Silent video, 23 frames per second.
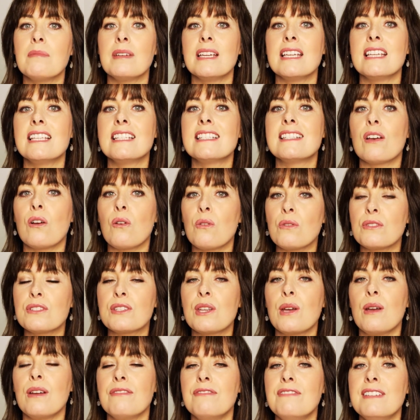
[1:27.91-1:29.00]
is
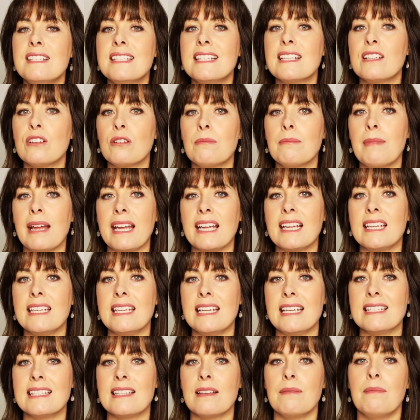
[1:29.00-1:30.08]
also a physical
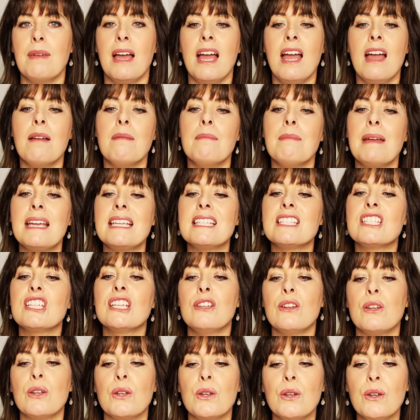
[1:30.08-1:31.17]
mechanism meant
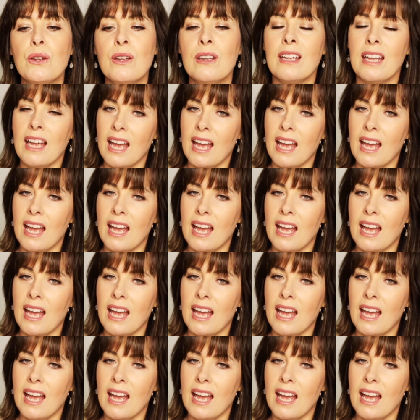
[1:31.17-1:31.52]
to